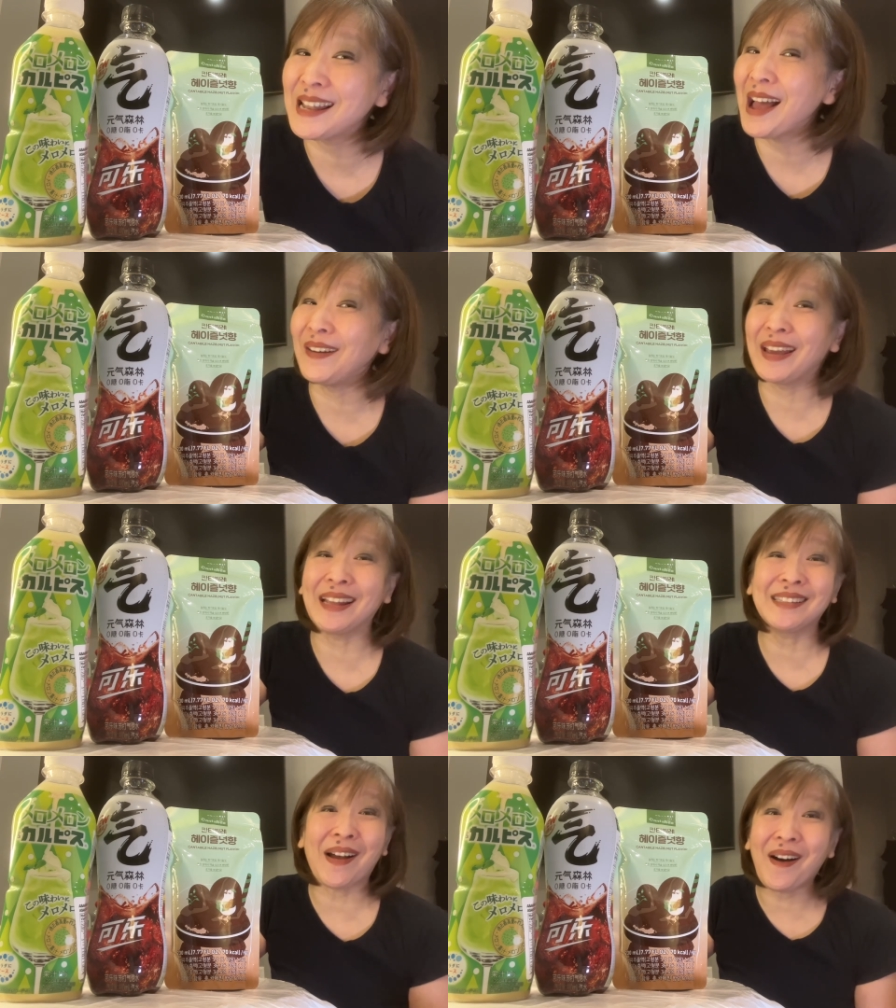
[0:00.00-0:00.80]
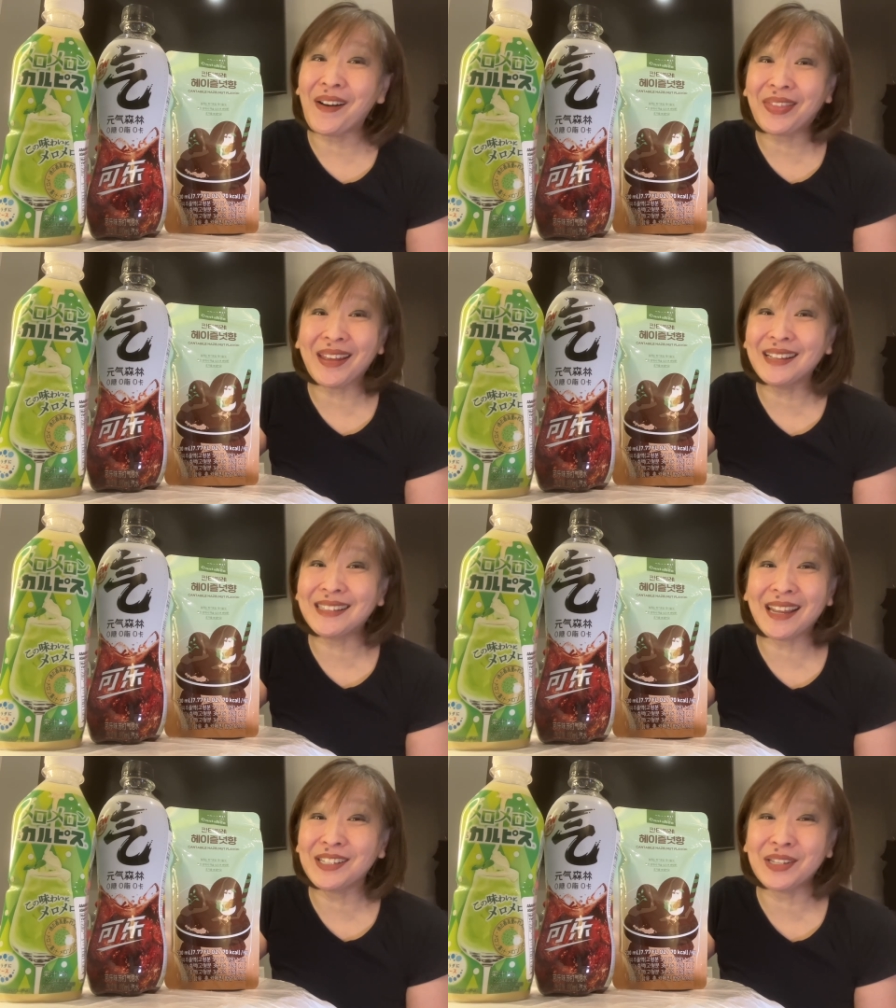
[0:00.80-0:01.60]
Now, it's all
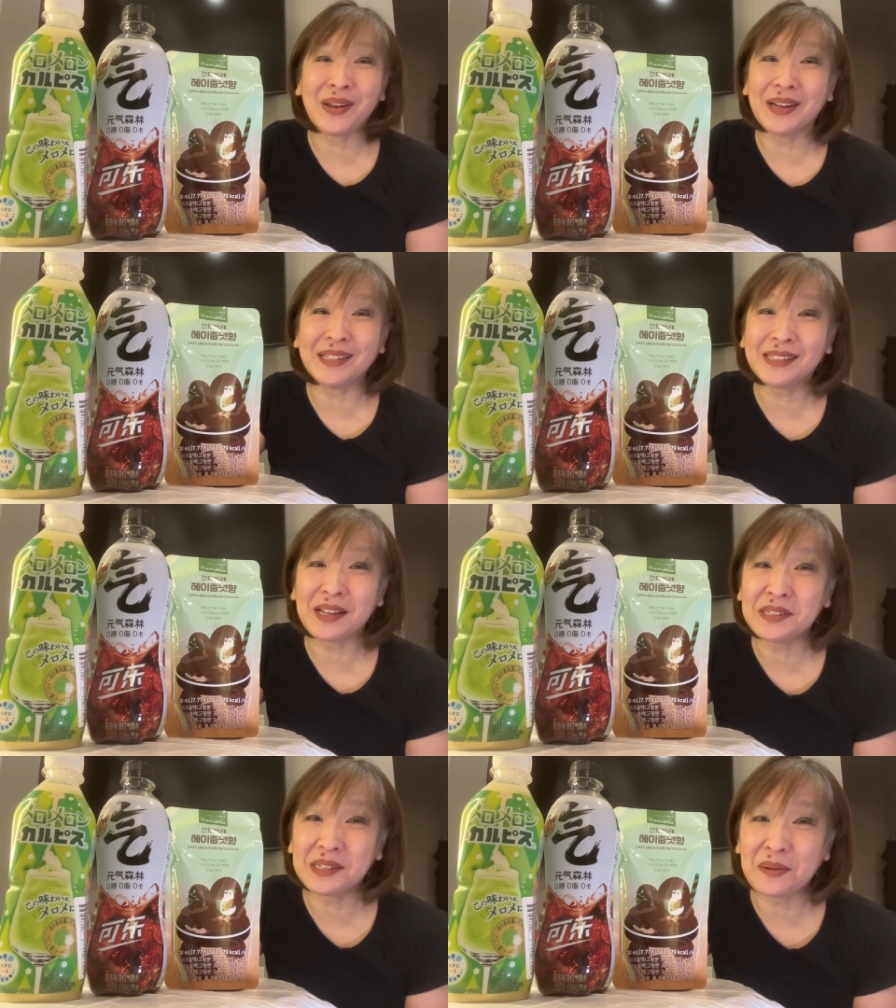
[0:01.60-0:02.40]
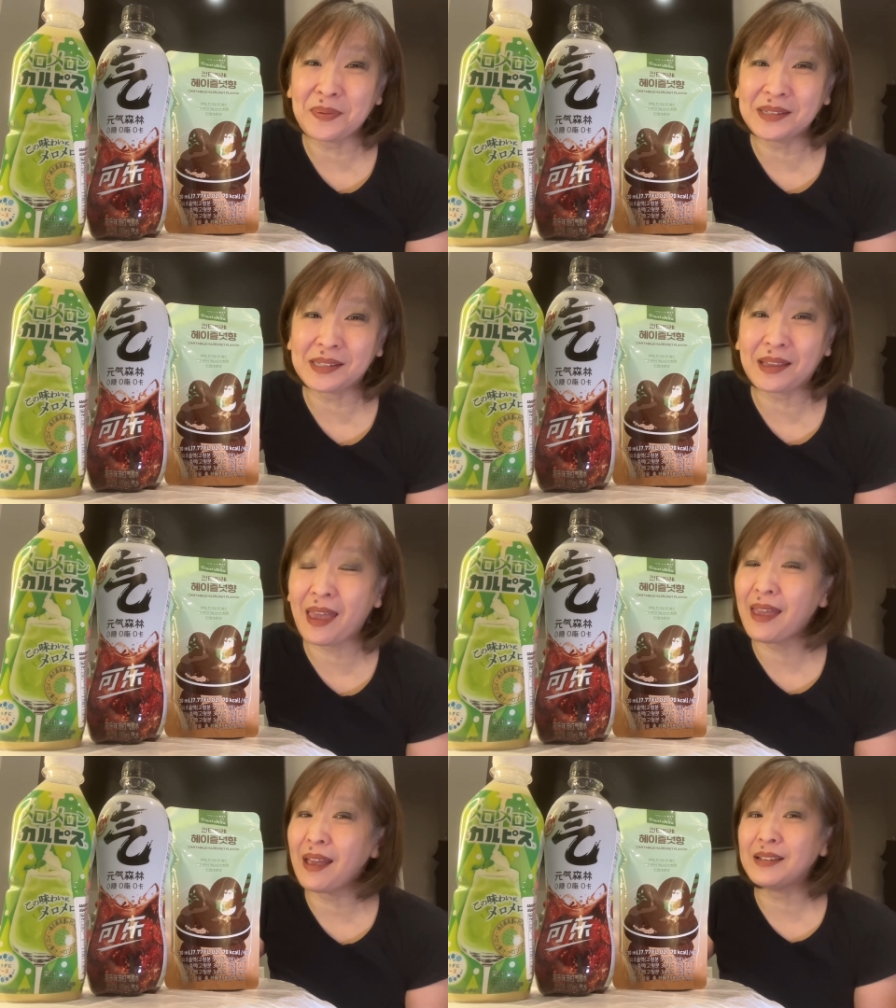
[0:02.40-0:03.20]
things Asian on A Slice and a Piece of Cake